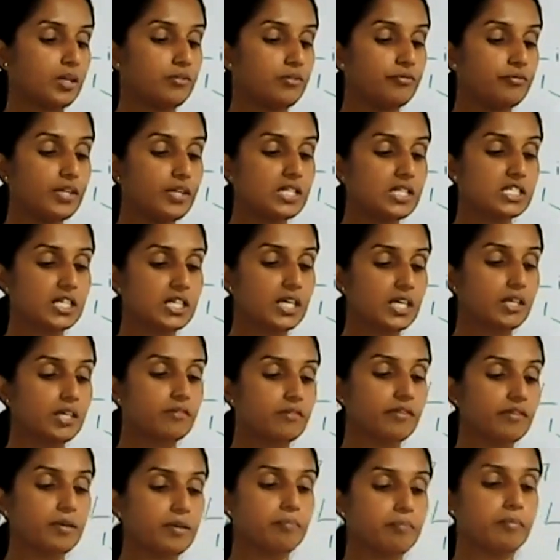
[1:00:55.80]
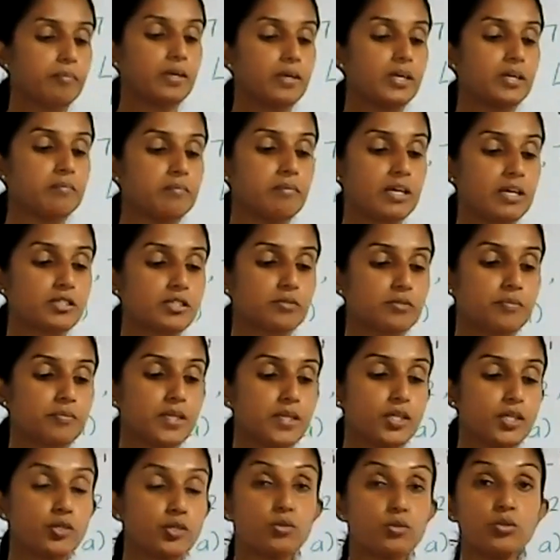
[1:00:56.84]
Which equipment must
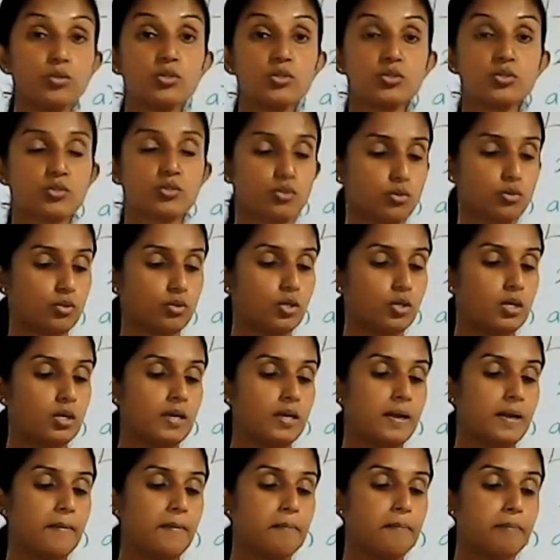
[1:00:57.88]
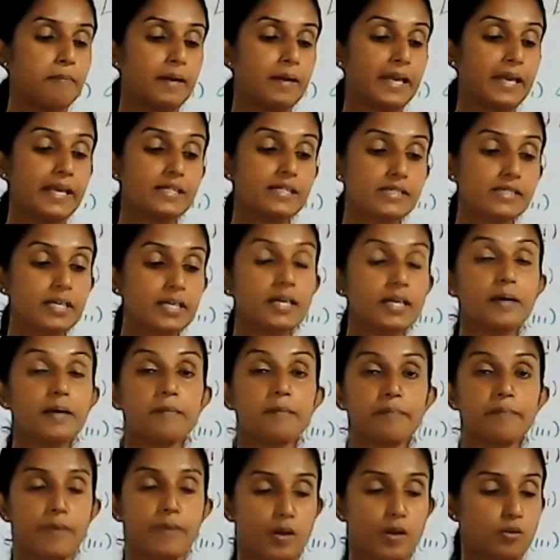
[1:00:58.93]
be used to place the
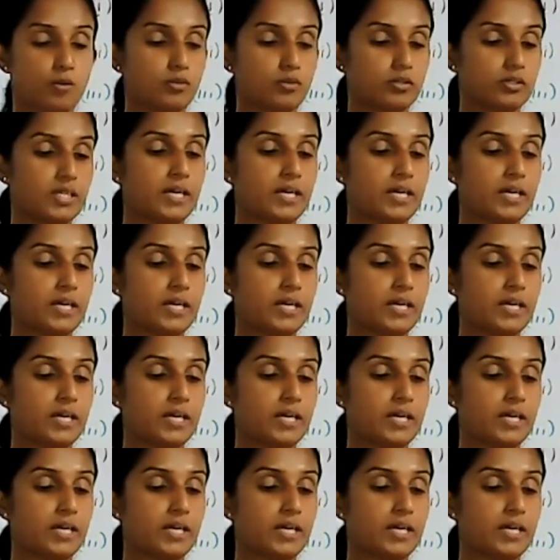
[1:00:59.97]
compound?